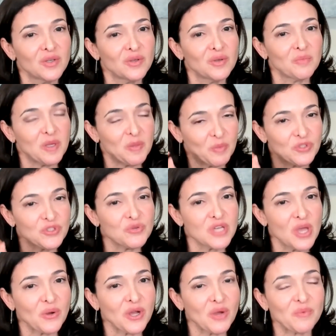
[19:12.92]
People do
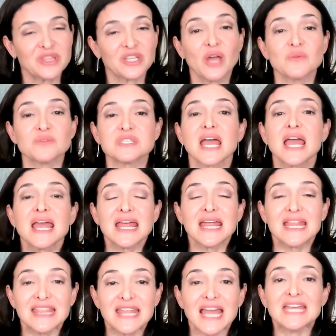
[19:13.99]
yoga with goats.
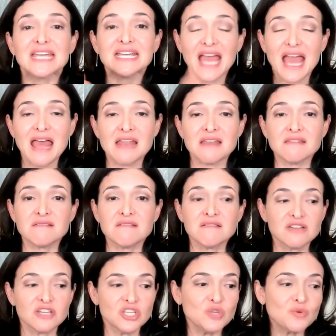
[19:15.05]

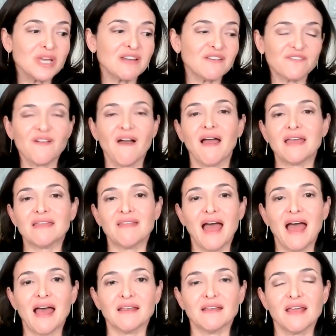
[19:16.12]
You can find
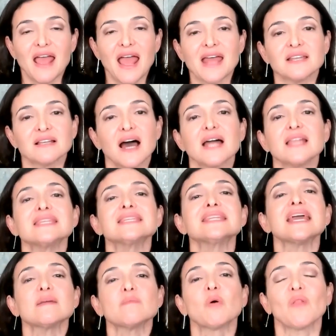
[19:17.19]
that and
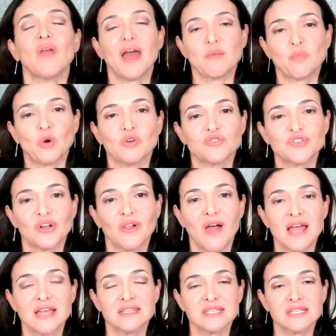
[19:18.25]
enable that
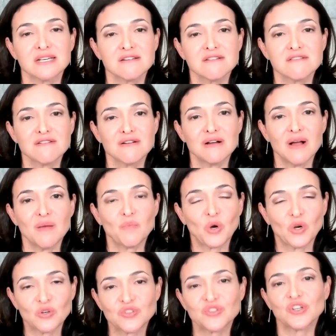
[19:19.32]
personalized
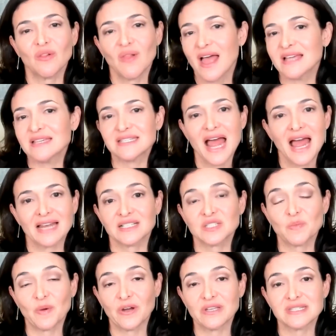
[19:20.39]
ad
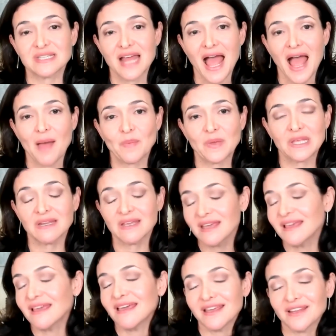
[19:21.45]
experience to happen
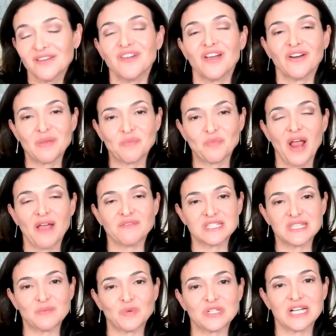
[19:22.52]
in a very
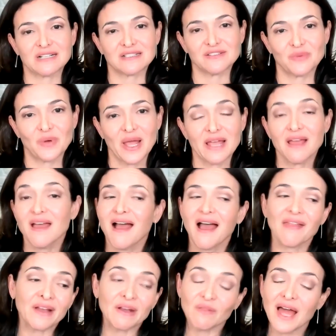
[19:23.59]
privacy protective way. I
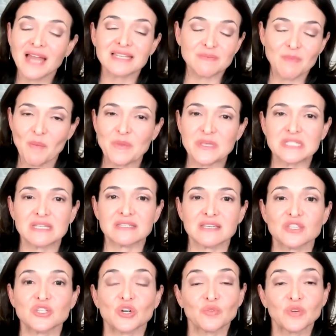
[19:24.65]
think a lot of small
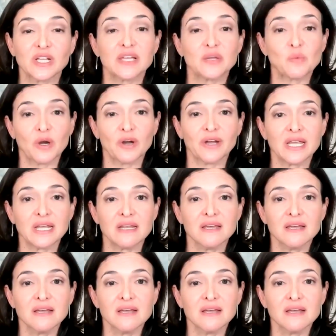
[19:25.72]
businesses are really worried